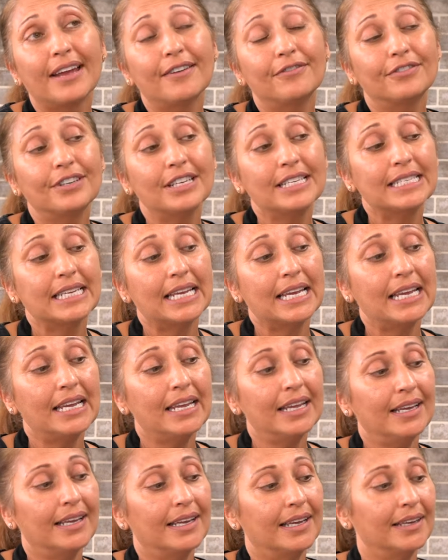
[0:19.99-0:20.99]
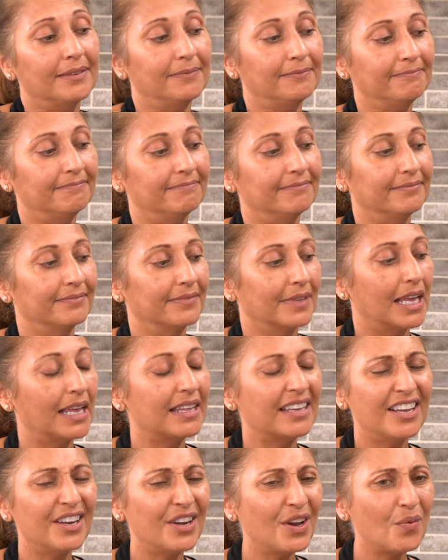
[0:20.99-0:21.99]
every day?
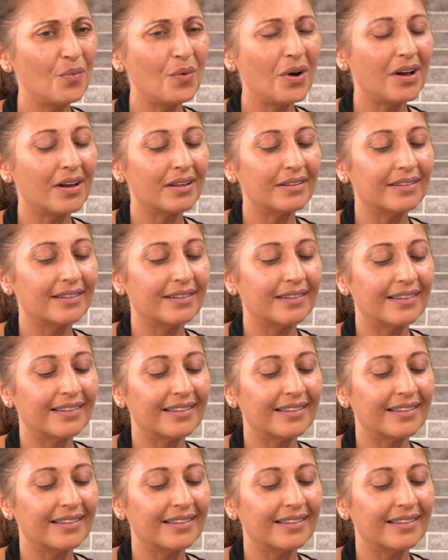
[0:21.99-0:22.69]
You know what?